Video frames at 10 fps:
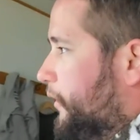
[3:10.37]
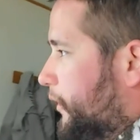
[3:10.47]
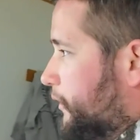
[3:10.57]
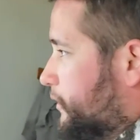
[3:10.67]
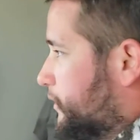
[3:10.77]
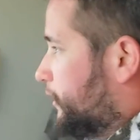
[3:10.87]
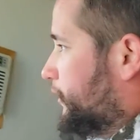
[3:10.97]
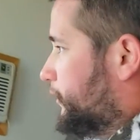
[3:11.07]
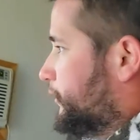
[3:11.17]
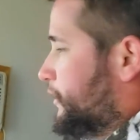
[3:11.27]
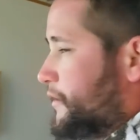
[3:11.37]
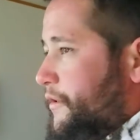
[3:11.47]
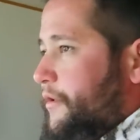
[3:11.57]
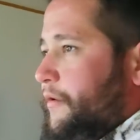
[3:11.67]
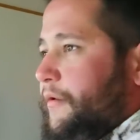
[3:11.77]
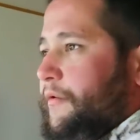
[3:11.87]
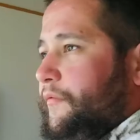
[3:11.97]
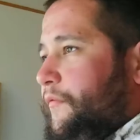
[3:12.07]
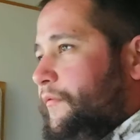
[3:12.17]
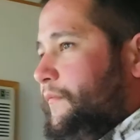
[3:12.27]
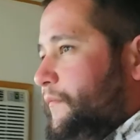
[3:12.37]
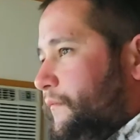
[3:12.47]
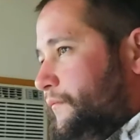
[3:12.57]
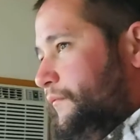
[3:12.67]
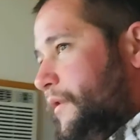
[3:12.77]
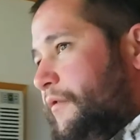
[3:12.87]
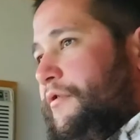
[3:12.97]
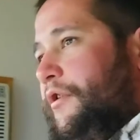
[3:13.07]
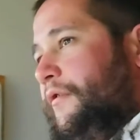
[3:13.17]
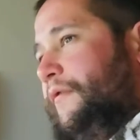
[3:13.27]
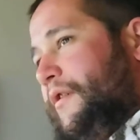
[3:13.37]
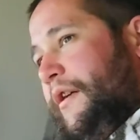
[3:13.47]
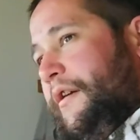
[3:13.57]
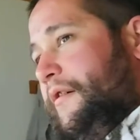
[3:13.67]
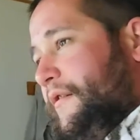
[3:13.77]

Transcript: It, uh, it just, I was, was like,